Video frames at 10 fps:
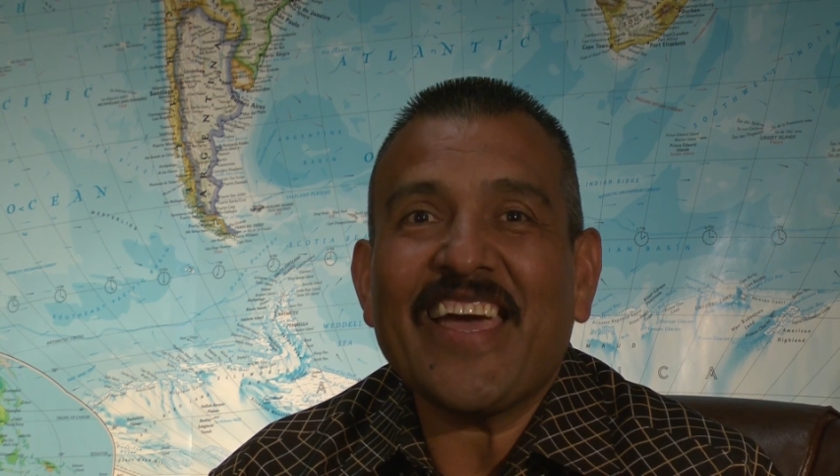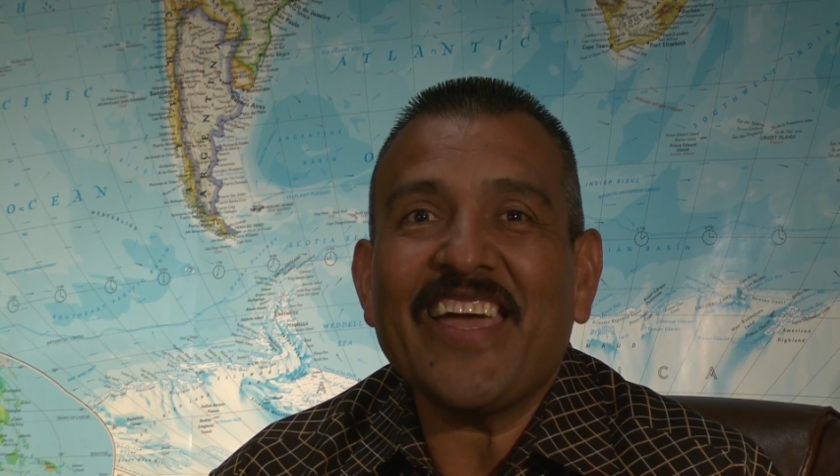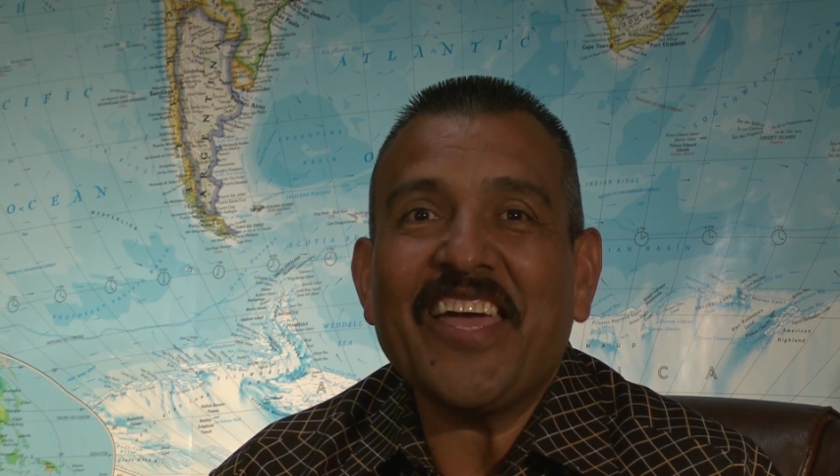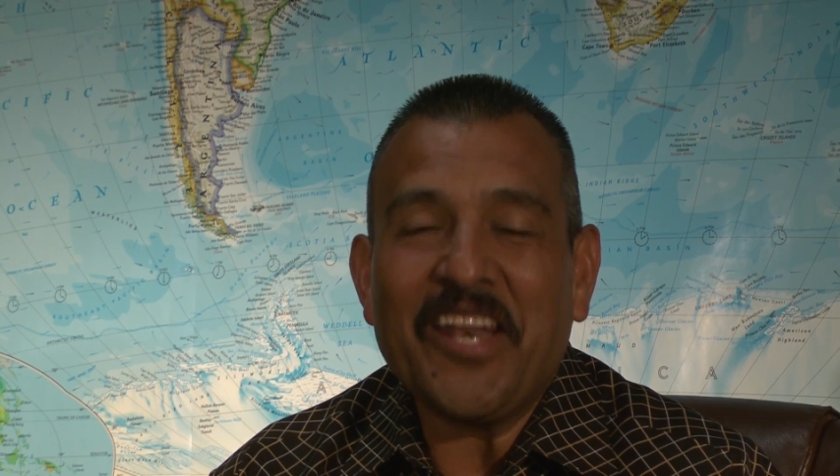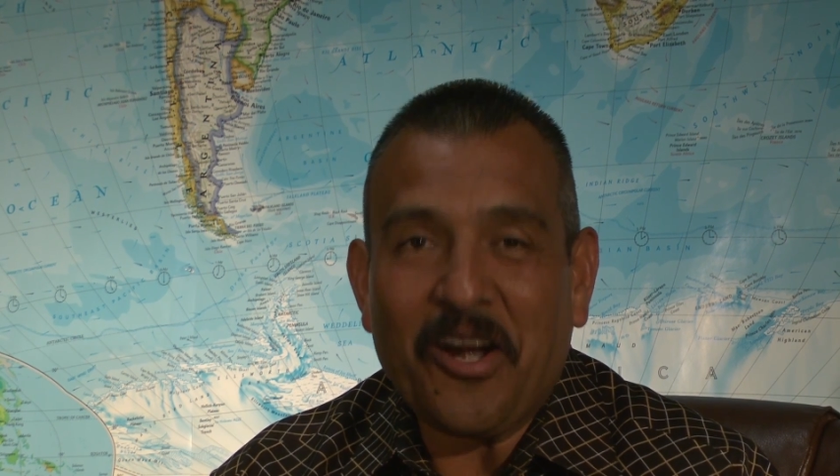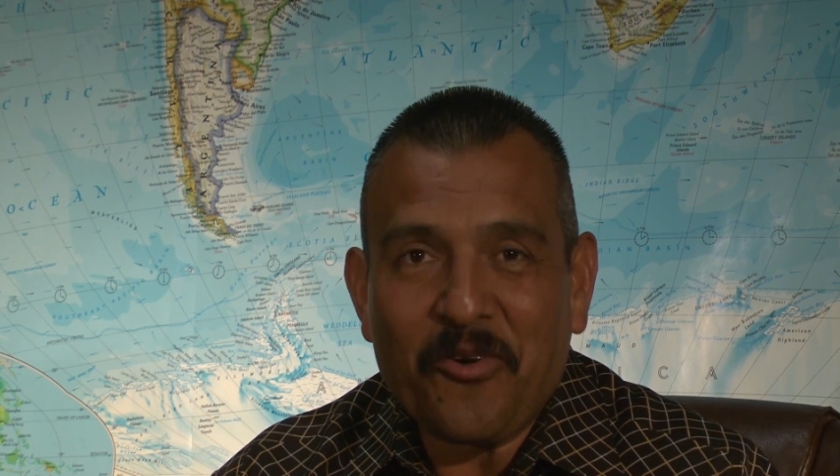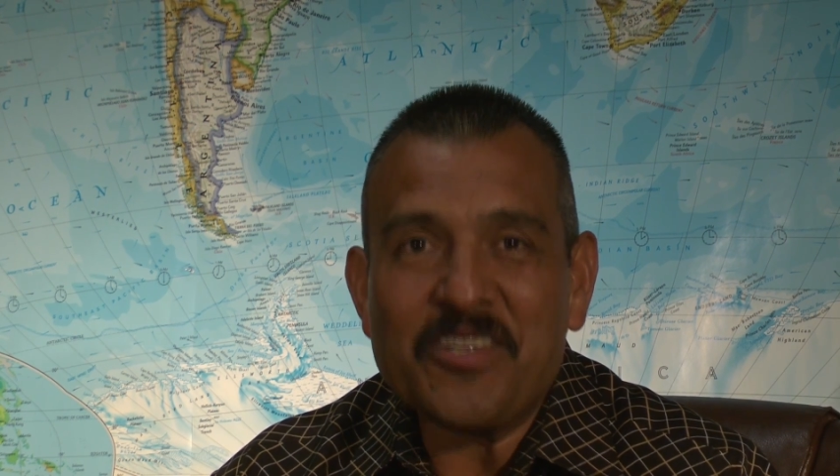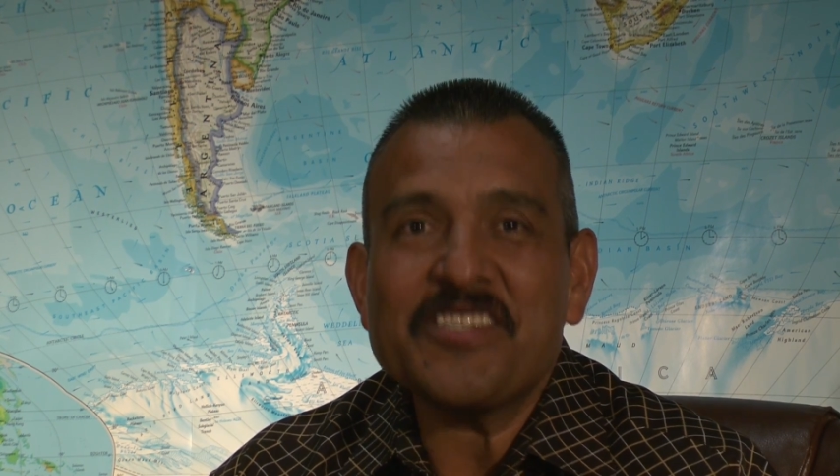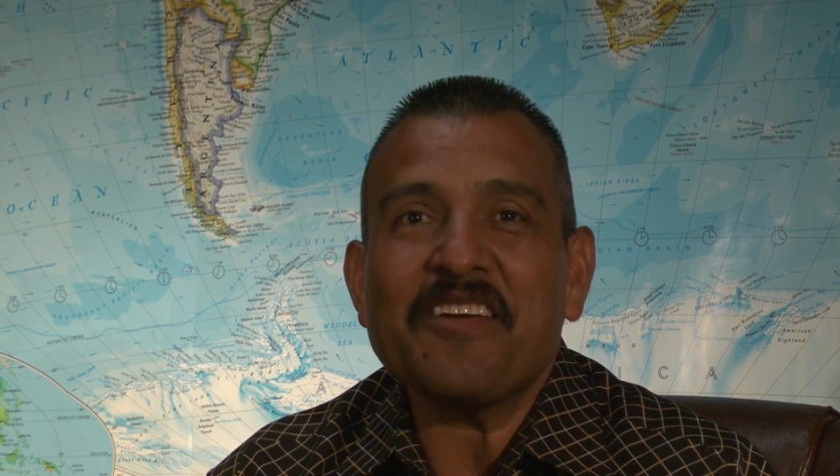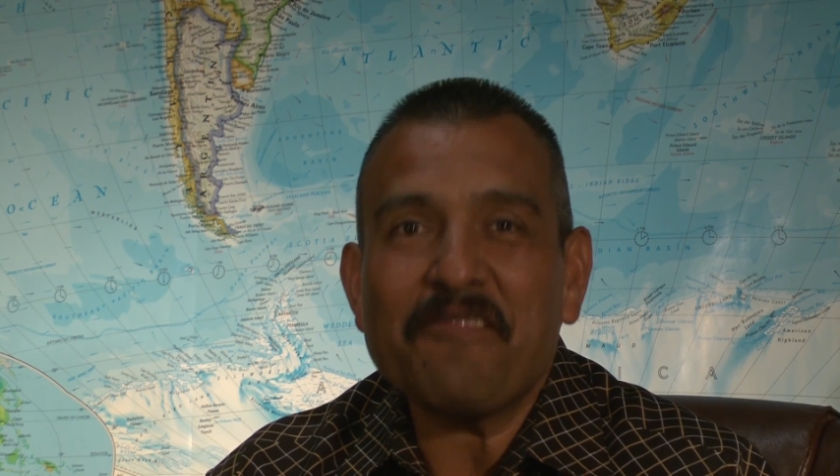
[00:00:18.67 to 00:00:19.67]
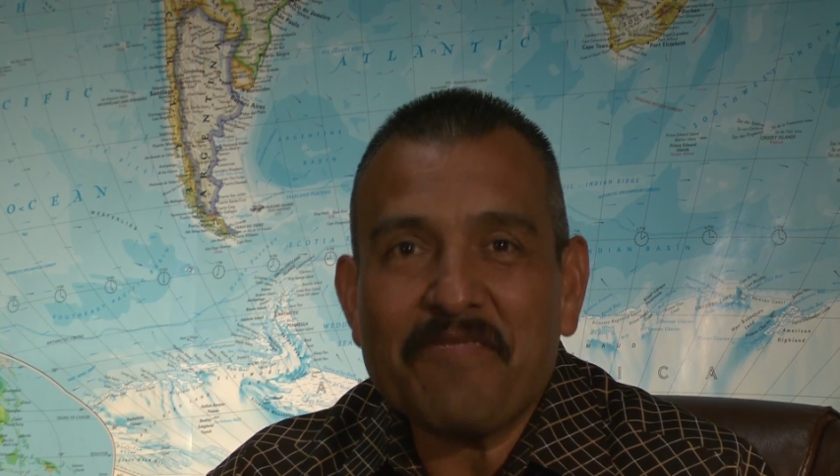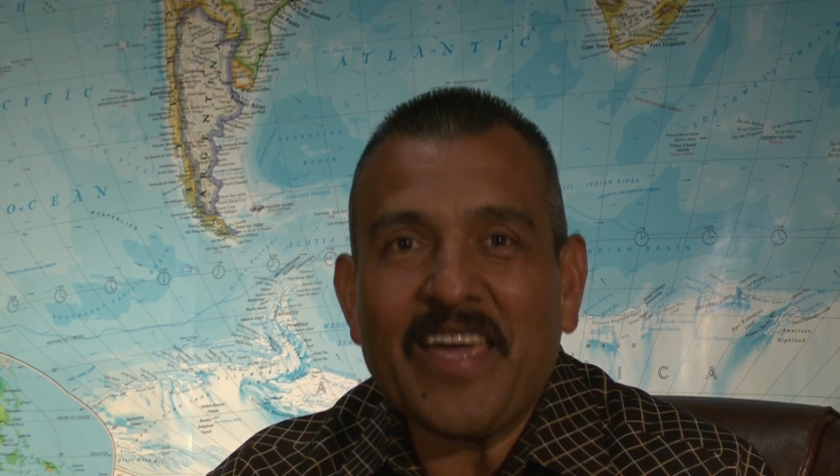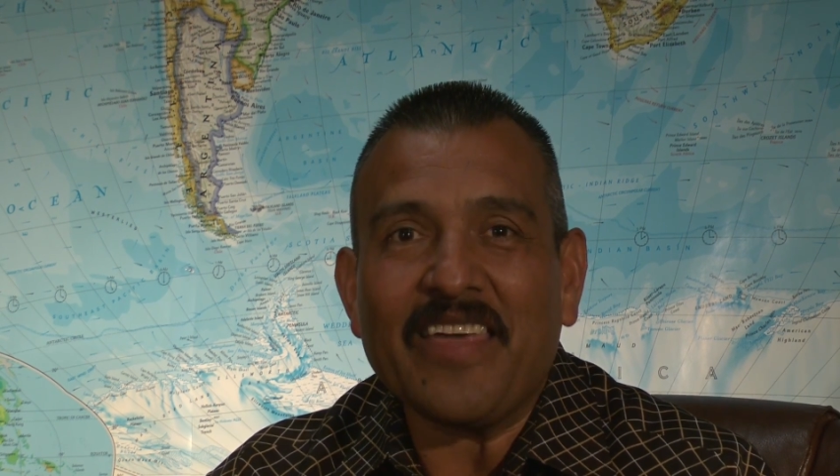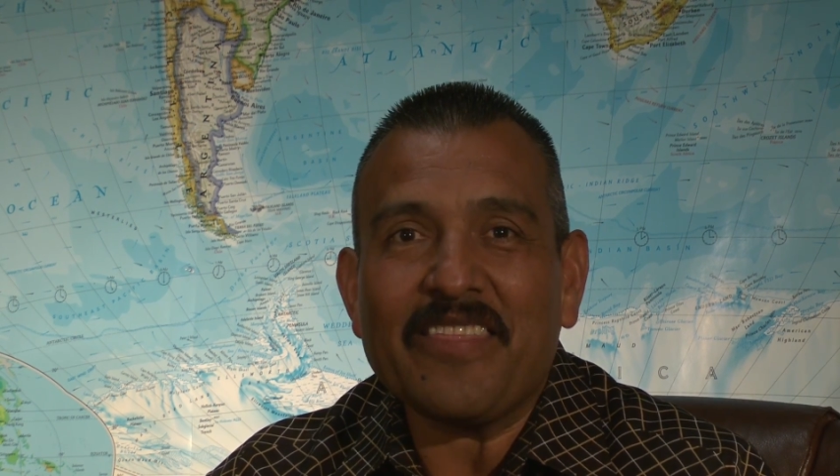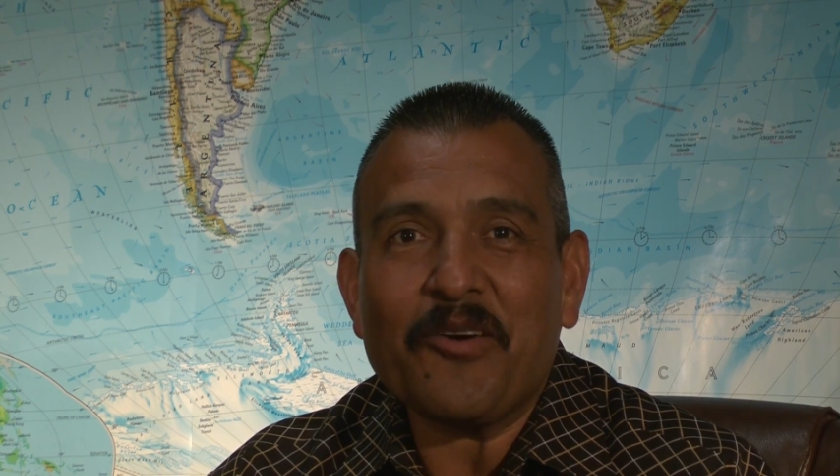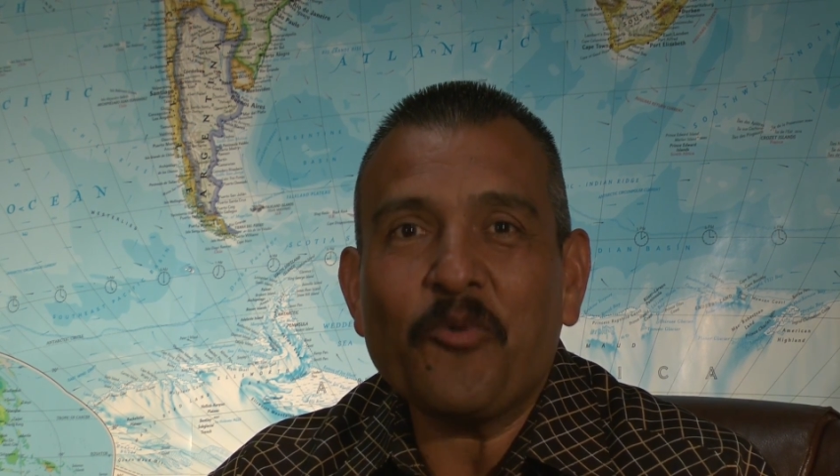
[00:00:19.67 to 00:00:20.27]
days in our Christian faith.